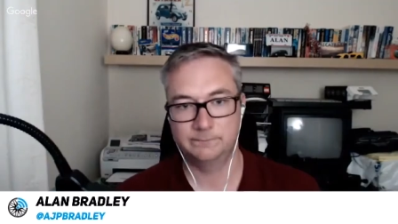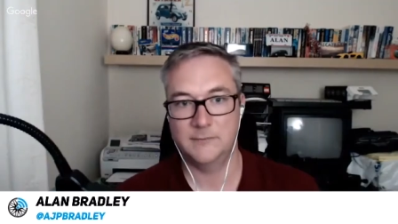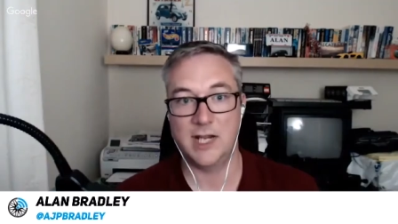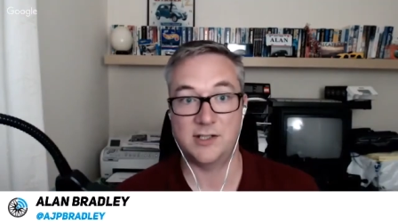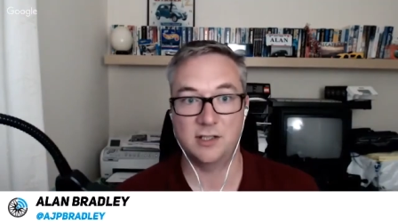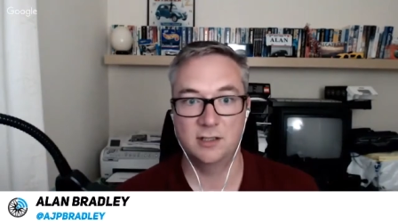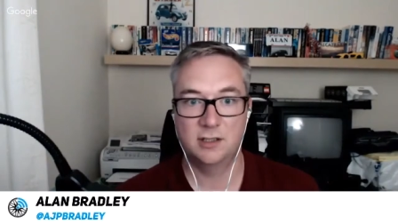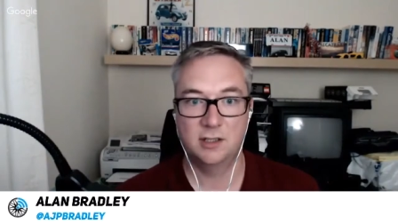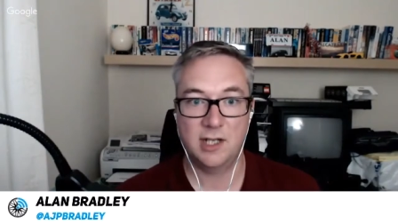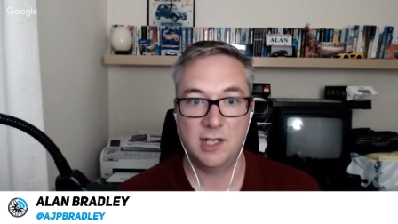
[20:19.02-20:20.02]
Yes,
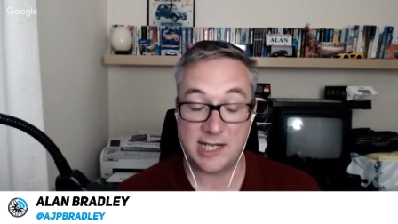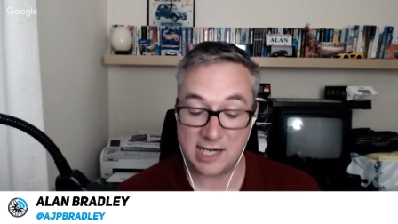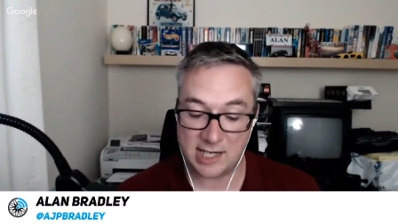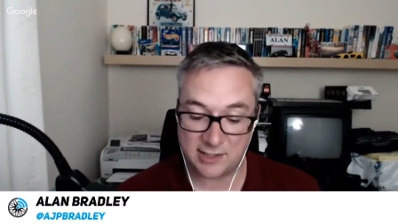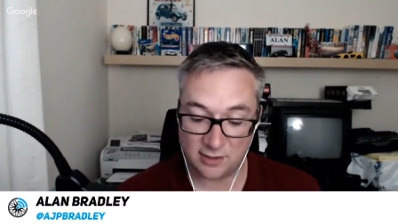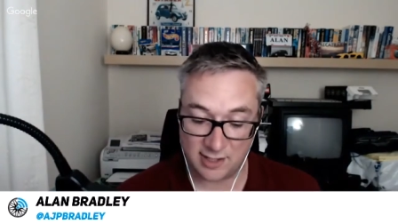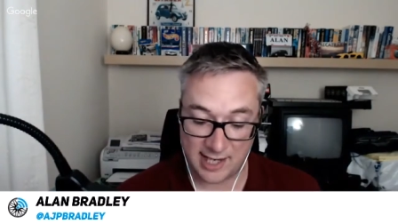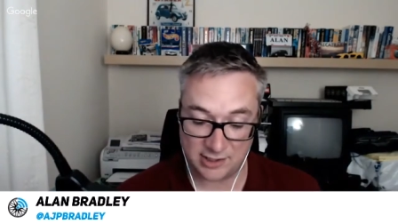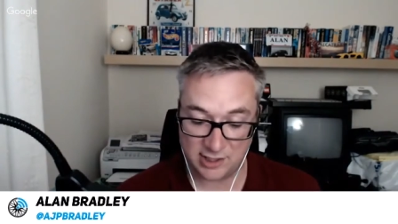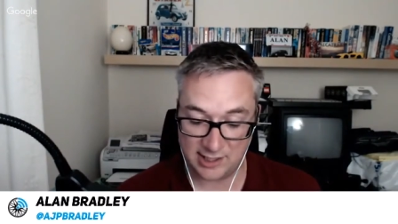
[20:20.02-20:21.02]
and I thought
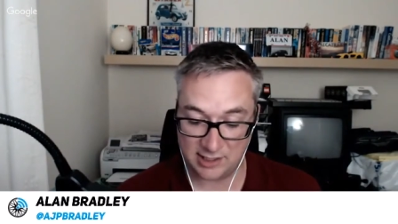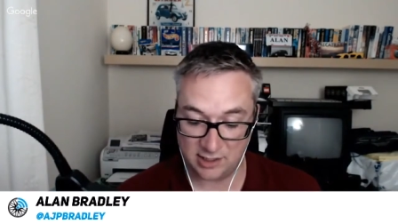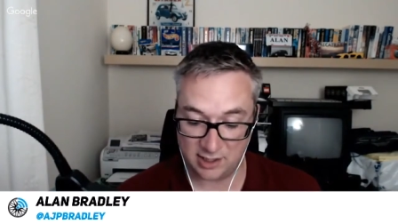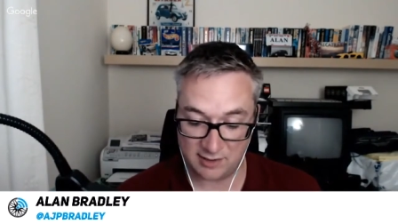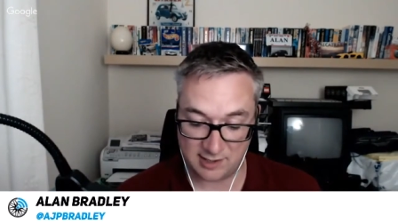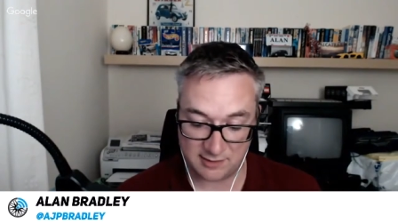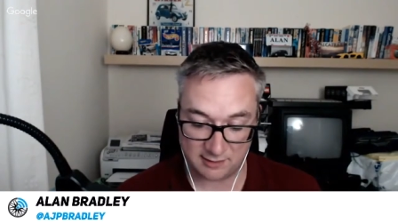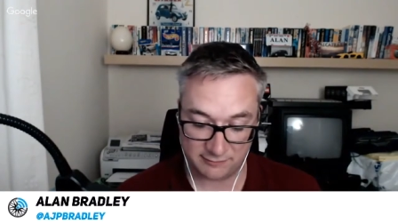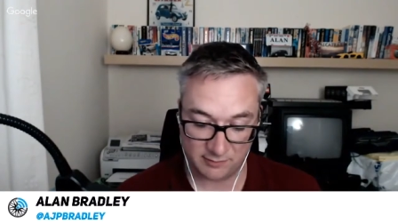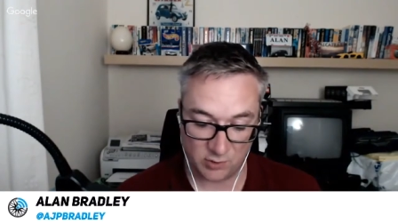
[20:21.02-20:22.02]
actually,
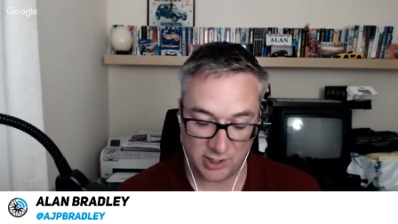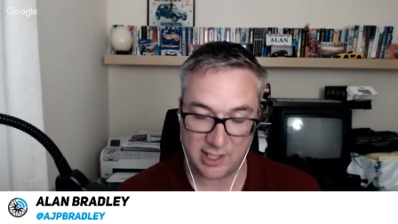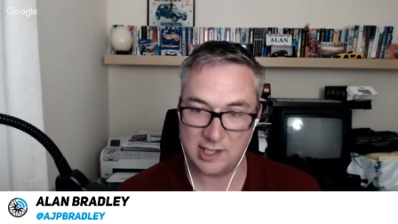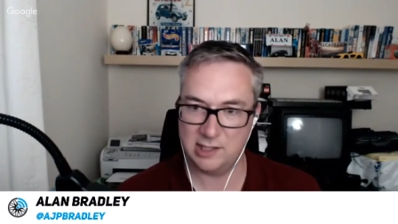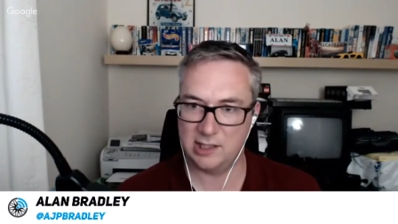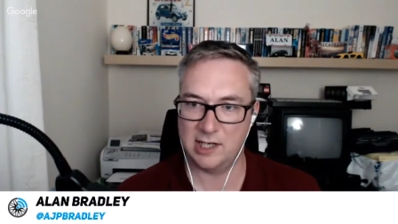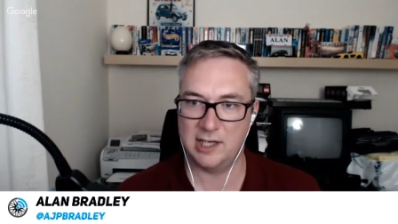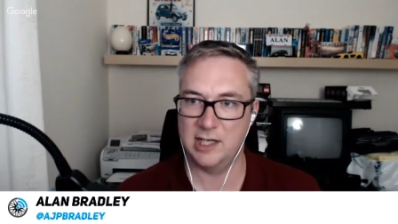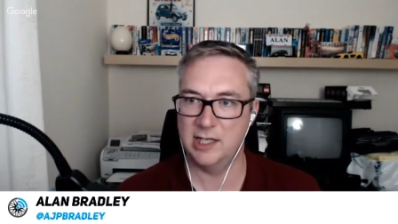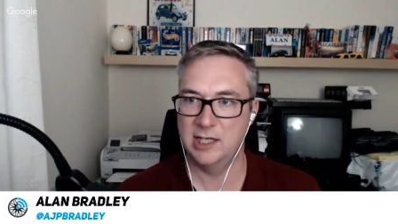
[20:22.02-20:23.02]
from what
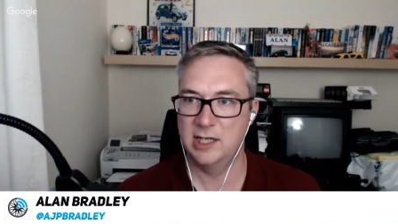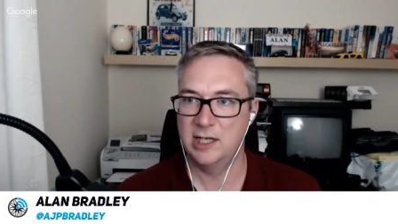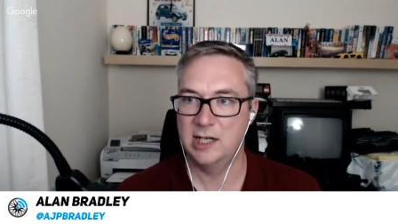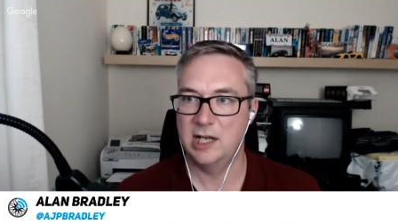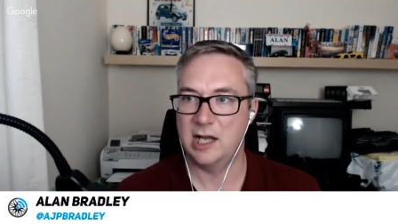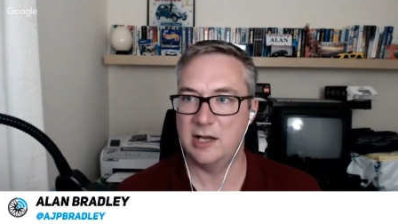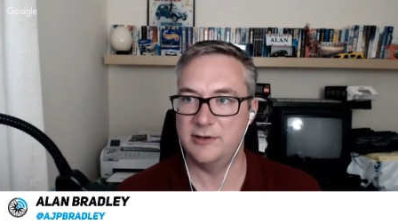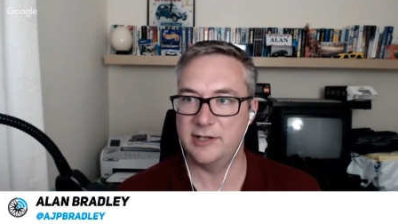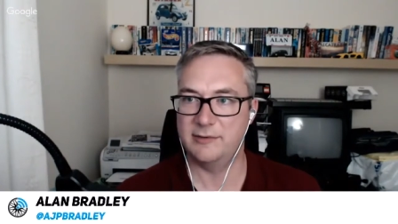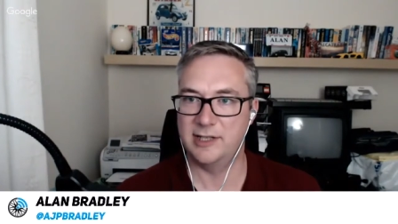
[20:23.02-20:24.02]
I
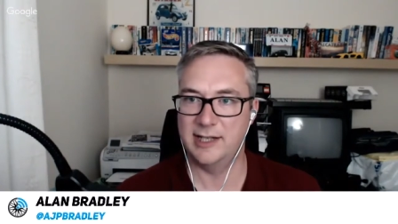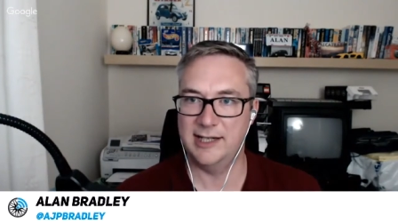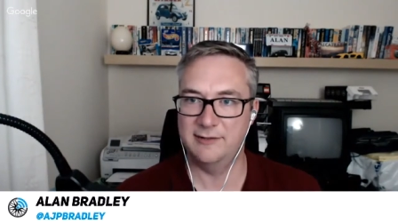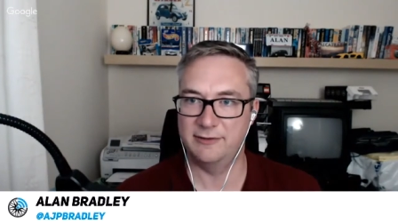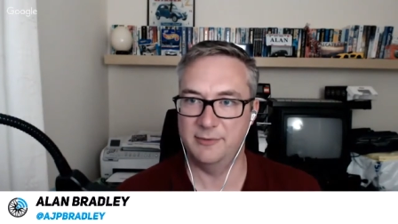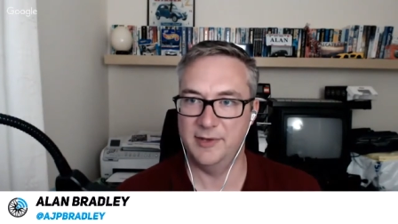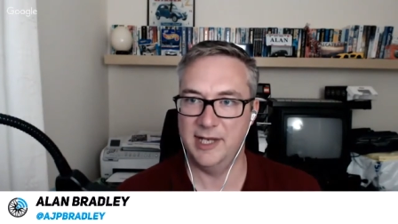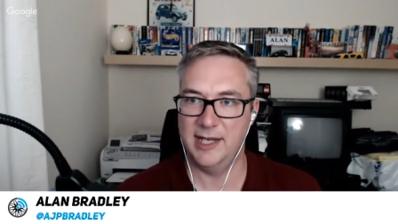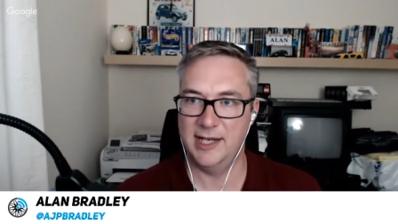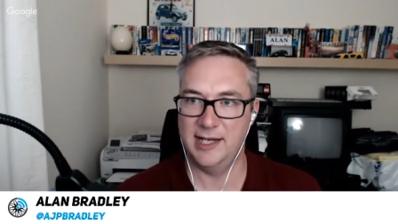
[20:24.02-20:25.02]
was able to glean from
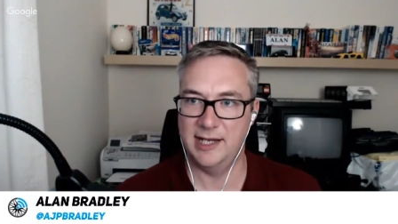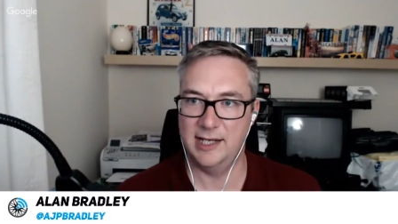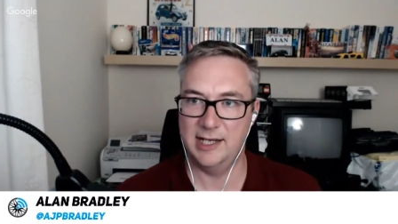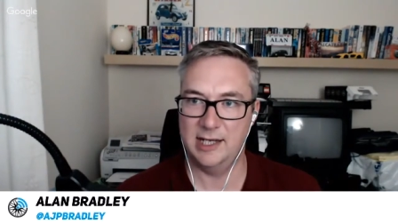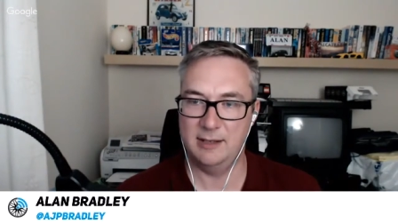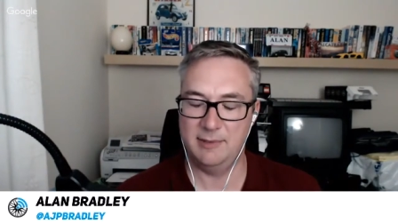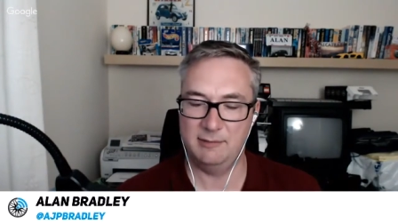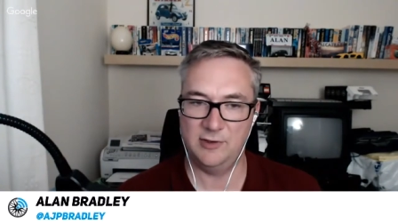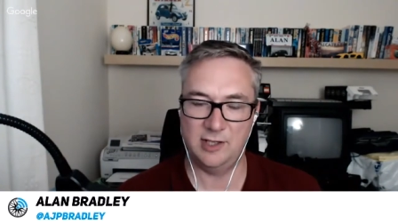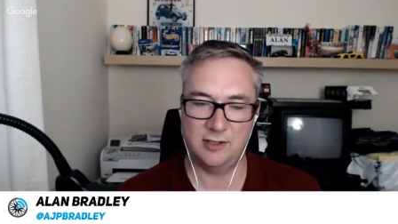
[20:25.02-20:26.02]
the
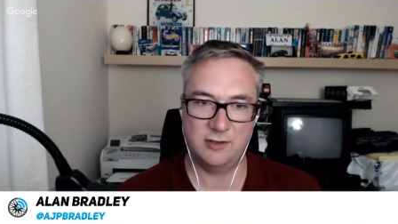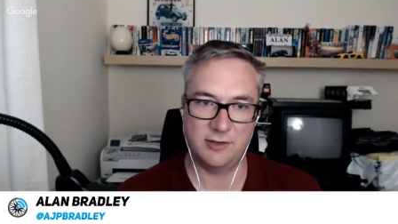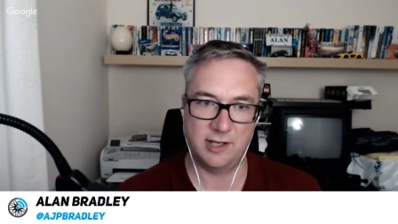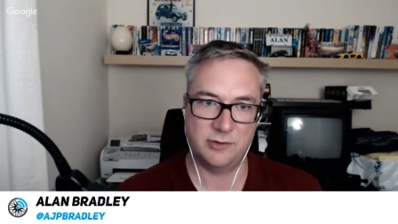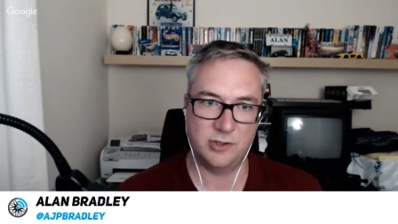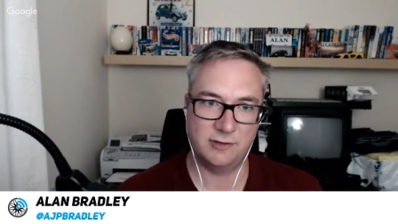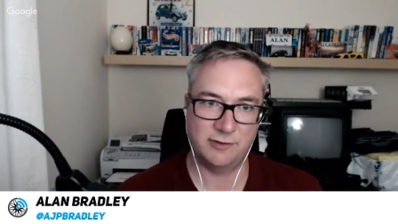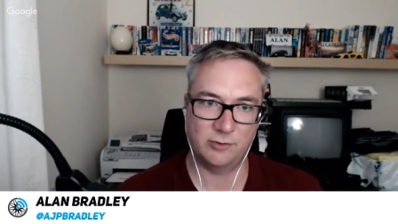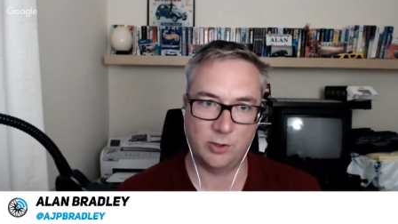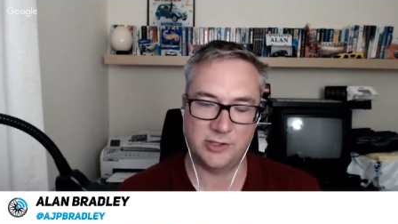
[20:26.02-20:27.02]
BBC article that I was using for
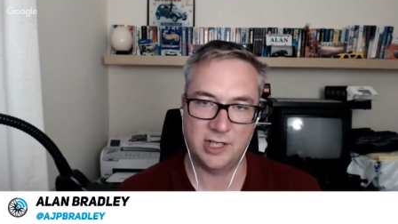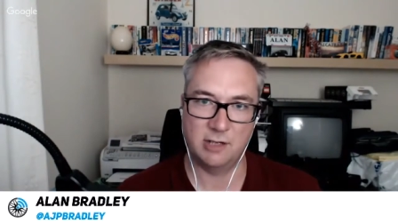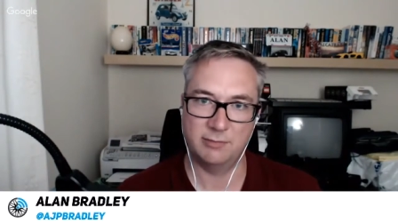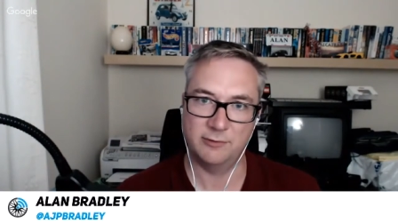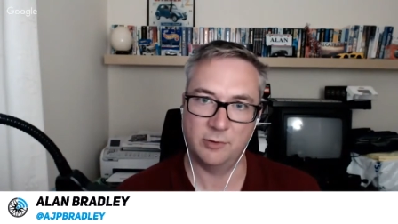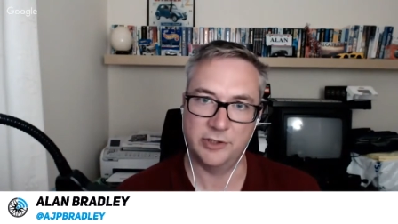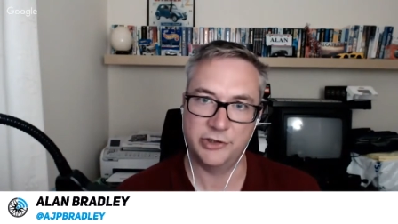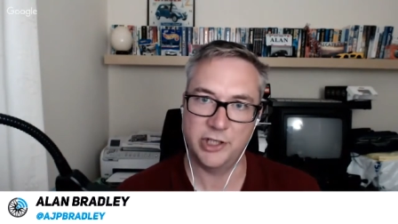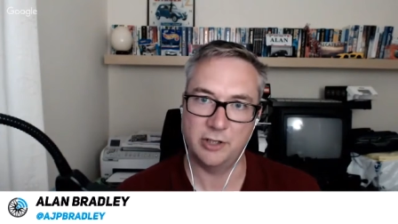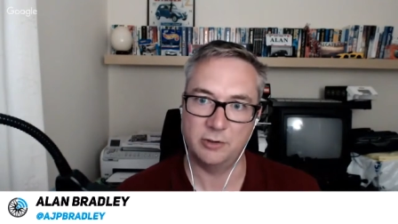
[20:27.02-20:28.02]
swatting up before the
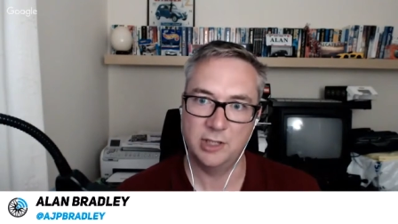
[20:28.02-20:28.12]
show,